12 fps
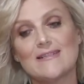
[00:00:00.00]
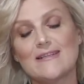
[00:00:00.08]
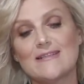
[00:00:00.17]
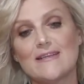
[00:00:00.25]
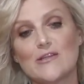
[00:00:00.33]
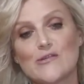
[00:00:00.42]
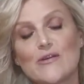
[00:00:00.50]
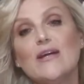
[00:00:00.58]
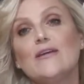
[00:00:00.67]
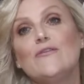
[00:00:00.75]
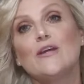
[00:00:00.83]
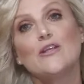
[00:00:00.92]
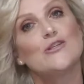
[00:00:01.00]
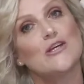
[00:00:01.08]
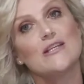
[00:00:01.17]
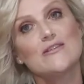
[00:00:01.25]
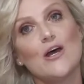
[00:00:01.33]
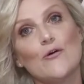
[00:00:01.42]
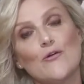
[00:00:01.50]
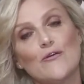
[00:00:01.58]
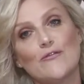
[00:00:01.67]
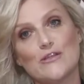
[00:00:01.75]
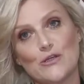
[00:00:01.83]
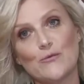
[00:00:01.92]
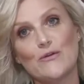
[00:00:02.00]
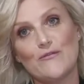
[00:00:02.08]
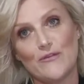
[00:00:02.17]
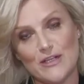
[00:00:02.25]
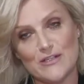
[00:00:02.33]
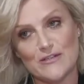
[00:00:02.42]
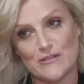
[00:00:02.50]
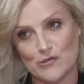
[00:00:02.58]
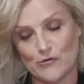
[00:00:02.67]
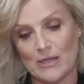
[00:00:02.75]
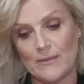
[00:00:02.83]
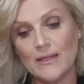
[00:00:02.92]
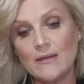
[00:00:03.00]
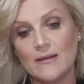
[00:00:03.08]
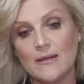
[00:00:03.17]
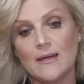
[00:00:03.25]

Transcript: etc., if you can just hold off until we finish streaming,